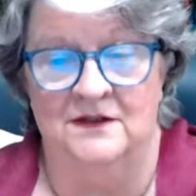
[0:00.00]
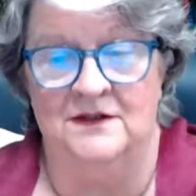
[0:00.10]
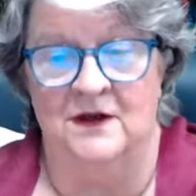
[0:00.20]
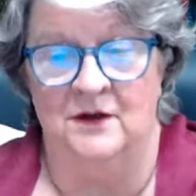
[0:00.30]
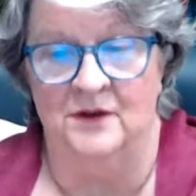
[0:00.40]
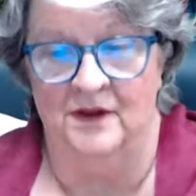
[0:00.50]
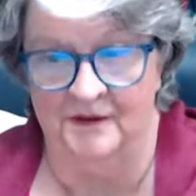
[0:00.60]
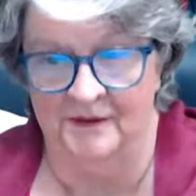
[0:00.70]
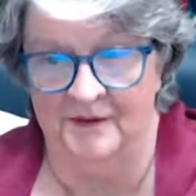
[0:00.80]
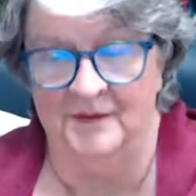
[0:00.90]
So,
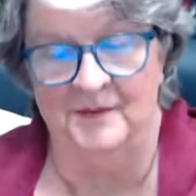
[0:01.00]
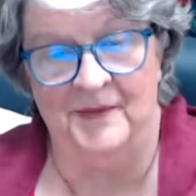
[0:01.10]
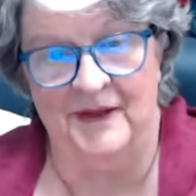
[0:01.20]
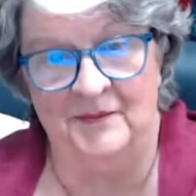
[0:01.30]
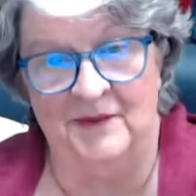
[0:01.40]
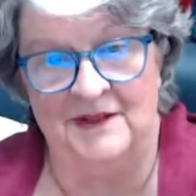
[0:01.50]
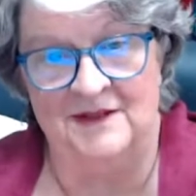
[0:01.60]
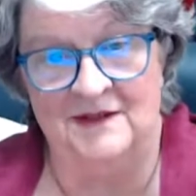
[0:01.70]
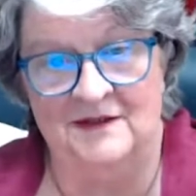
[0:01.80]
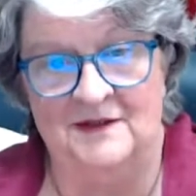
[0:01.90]
many
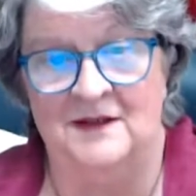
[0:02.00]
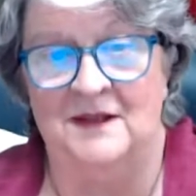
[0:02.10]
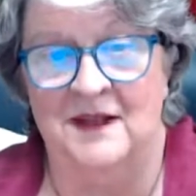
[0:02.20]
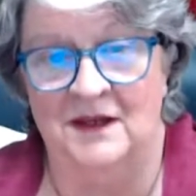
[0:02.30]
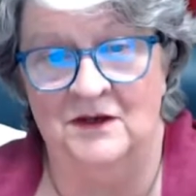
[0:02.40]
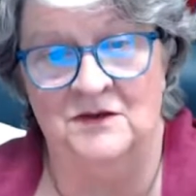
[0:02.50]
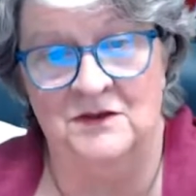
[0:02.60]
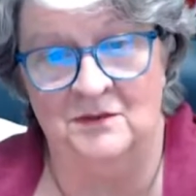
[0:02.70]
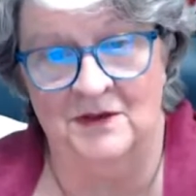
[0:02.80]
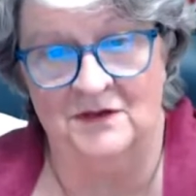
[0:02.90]
blessings, and thank you
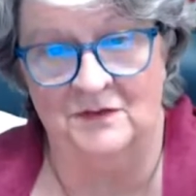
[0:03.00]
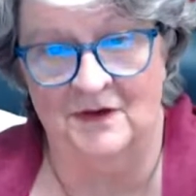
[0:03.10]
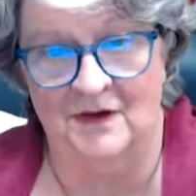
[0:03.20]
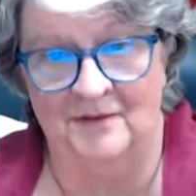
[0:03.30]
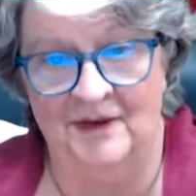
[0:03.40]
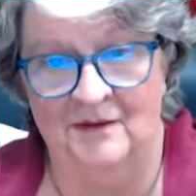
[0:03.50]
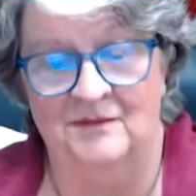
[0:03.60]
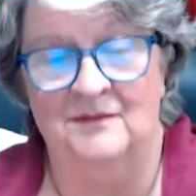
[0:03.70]
so much for coming.